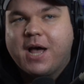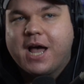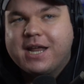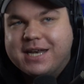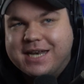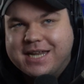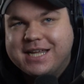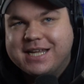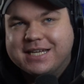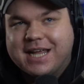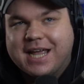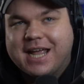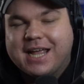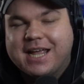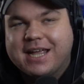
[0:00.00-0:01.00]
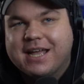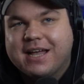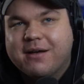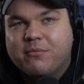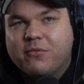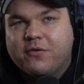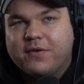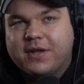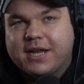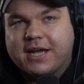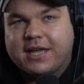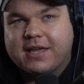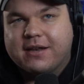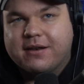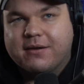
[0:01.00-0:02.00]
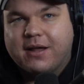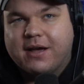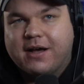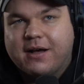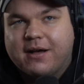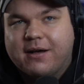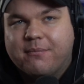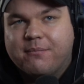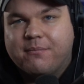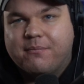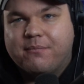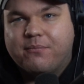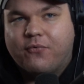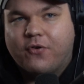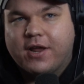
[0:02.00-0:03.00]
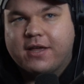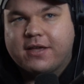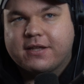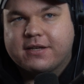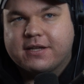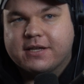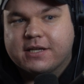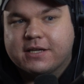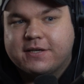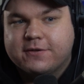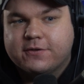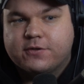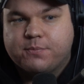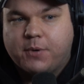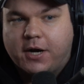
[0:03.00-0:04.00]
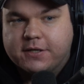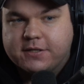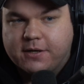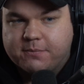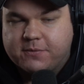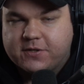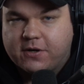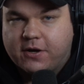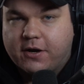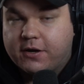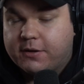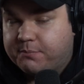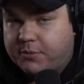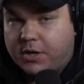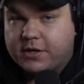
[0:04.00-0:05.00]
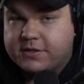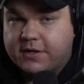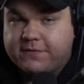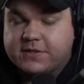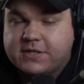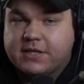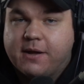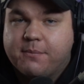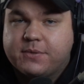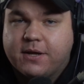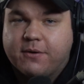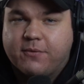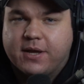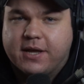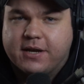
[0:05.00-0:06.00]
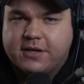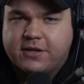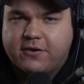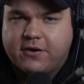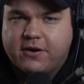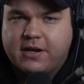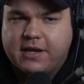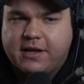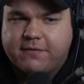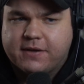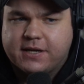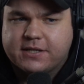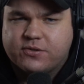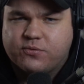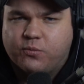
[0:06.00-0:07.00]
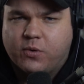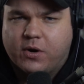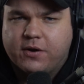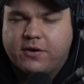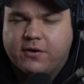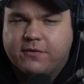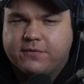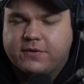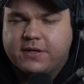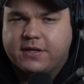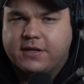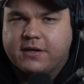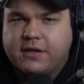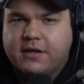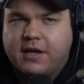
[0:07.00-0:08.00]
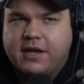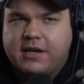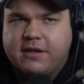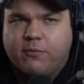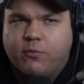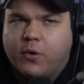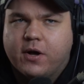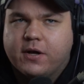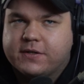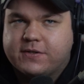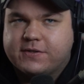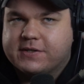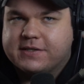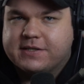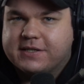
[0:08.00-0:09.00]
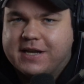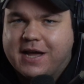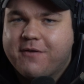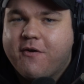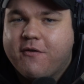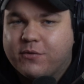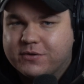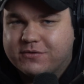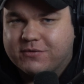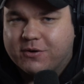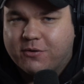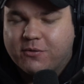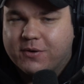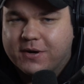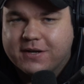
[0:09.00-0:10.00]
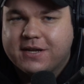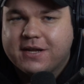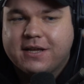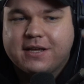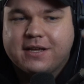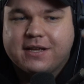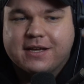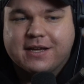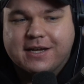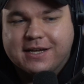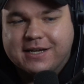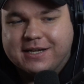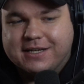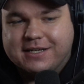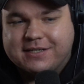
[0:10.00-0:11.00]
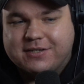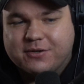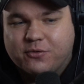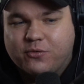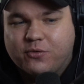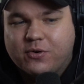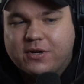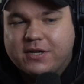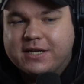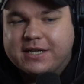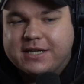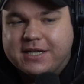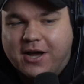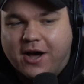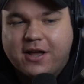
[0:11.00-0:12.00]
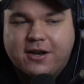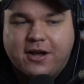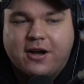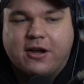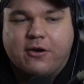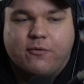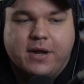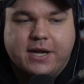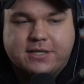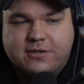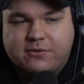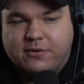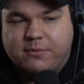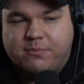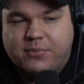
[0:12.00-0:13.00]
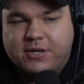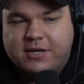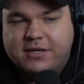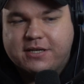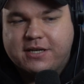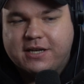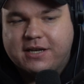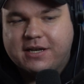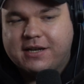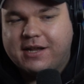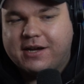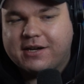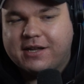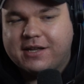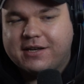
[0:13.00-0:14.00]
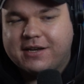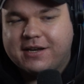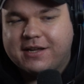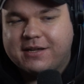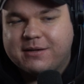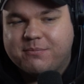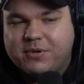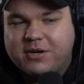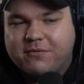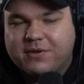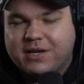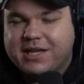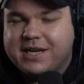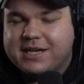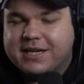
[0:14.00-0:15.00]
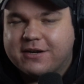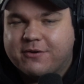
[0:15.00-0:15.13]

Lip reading: need a movie that can break the huge box office slump that we're in currently. I think it's one of the worst since it ever was recorded. So not great to it. But Lachlan, a bit of a leading